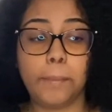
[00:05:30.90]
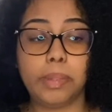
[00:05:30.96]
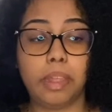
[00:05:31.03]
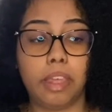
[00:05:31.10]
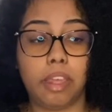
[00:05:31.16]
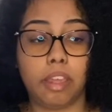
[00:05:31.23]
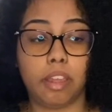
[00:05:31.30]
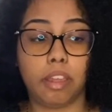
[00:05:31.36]

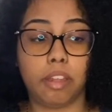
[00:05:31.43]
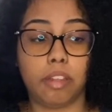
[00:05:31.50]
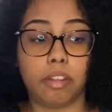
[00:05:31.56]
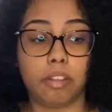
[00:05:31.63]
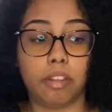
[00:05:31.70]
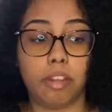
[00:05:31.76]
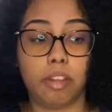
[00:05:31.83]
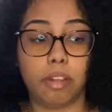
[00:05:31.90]

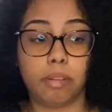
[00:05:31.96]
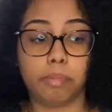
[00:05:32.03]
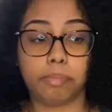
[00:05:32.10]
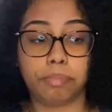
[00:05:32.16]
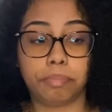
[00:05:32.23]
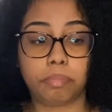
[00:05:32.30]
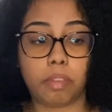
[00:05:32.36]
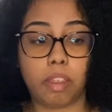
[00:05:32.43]
And
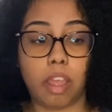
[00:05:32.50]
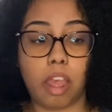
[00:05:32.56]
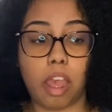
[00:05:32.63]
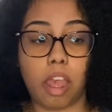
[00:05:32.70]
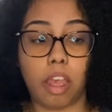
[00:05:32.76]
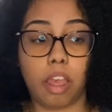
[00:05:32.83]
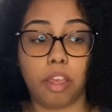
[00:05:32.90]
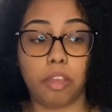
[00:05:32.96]
um,
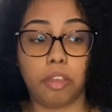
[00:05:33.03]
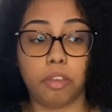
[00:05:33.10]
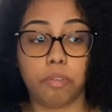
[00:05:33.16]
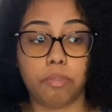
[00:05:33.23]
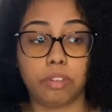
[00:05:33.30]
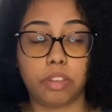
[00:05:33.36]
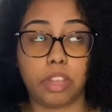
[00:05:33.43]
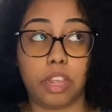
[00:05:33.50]
I
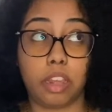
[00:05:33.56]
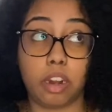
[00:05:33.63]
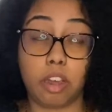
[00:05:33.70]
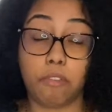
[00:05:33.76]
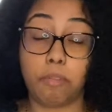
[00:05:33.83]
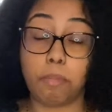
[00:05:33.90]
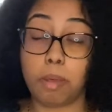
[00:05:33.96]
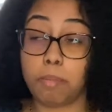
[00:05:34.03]
was hanging out
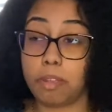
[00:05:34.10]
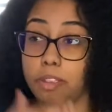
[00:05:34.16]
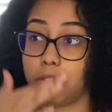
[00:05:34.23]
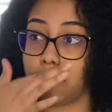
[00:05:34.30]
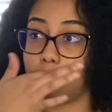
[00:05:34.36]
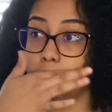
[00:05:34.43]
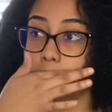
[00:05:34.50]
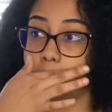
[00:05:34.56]
with my best
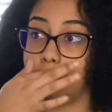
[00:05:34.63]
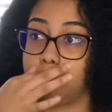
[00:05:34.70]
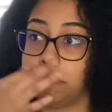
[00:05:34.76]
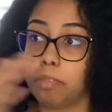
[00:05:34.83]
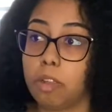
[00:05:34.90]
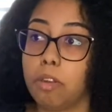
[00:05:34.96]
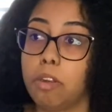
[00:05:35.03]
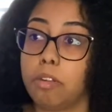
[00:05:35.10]
friend.
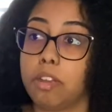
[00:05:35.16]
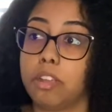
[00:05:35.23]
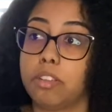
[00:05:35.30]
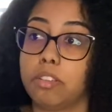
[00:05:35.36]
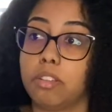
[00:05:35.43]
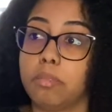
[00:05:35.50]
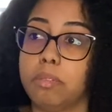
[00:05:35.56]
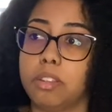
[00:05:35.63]
Okay,
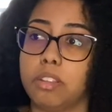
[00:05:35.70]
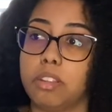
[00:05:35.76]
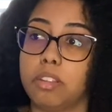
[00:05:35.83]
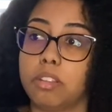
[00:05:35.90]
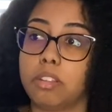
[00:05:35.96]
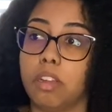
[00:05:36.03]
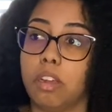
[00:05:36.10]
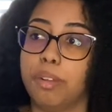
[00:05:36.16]
so let me say
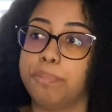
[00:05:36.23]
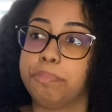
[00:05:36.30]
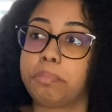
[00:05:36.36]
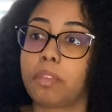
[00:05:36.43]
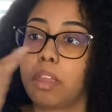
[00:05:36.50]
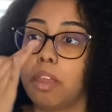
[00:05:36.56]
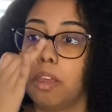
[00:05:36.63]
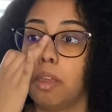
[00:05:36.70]
this. Um,
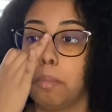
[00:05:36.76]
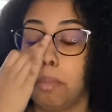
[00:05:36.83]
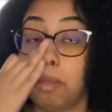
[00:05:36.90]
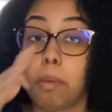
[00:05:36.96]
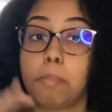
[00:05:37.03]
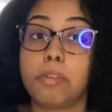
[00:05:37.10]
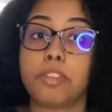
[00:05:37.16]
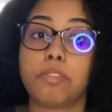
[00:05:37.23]
me and
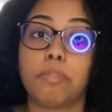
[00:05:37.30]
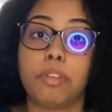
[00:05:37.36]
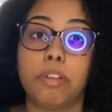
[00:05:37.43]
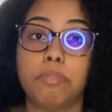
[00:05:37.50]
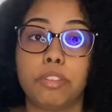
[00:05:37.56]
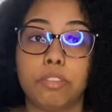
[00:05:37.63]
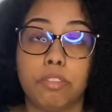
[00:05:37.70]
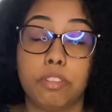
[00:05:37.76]
my best friend, we
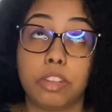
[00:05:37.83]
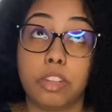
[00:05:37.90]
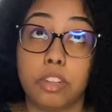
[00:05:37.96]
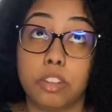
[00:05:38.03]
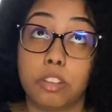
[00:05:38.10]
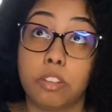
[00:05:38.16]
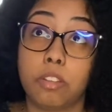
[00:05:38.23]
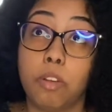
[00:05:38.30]
always go to
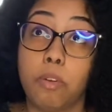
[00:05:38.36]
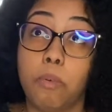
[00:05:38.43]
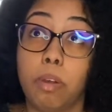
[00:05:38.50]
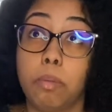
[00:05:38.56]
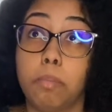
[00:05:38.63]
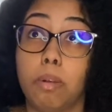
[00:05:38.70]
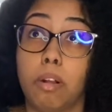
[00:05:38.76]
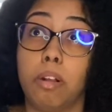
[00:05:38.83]
this
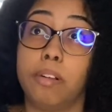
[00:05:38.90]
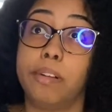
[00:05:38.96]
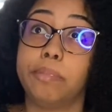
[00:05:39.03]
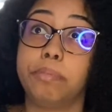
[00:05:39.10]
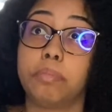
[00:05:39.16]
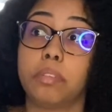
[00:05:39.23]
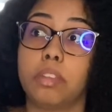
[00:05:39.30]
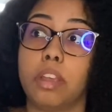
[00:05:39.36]
one mall
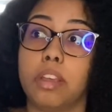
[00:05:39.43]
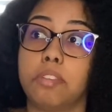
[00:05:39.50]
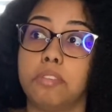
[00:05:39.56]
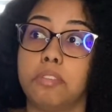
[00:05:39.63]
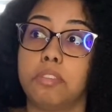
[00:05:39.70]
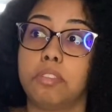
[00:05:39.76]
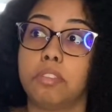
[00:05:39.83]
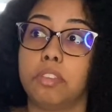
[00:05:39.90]

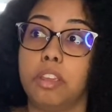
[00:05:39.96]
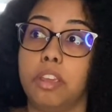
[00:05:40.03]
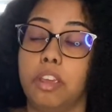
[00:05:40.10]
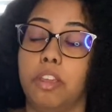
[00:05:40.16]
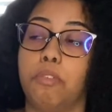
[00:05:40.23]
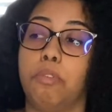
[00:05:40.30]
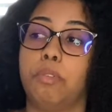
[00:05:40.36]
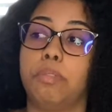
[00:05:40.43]
that's
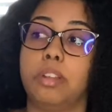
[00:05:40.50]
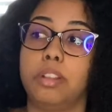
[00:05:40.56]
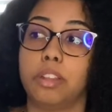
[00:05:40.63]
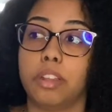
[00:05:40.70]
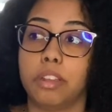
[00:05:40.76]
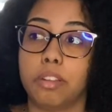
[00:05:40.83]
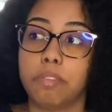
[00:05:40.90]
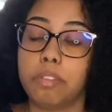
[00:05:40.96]
here where we
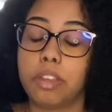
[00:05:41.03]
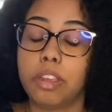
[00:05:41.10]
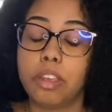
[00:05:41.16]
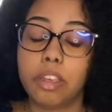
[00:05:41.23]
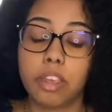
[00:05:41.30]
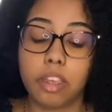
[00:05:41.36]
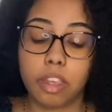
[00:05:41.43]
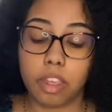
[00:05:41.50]
live.
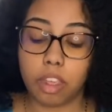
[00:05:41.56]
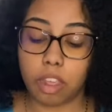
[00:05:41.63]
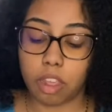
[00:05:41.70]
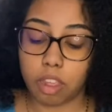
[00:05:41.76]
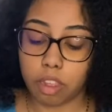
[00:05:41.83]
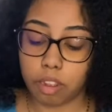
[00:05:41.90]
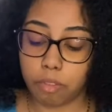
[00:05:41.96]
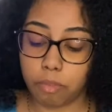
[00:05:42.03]

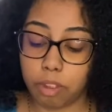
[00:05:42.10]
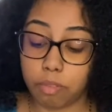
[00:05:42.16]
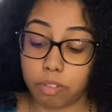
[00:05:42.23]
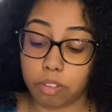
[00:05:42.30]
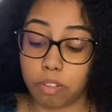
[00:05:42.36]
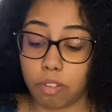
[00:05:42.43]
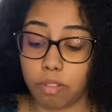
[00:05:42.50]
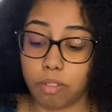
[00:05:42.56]
And we always
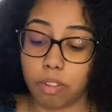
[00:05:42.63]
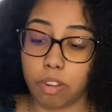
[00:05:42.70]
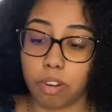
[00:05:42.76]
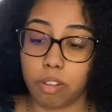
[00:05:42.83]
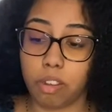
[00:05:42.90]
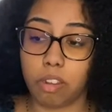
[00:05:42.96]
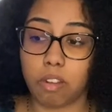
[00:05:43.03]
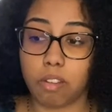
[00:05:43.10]
go there
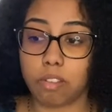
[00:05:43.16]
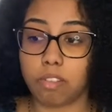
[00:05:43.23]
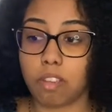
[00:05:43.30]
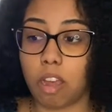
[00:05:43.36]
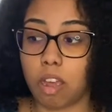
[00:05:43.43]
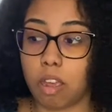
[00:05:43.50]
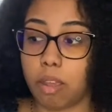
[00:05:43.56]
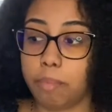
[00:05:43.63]
like all the
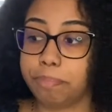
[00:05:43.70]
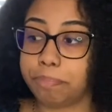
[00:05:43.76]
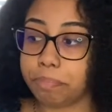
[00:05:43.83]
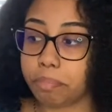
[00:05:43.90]
time.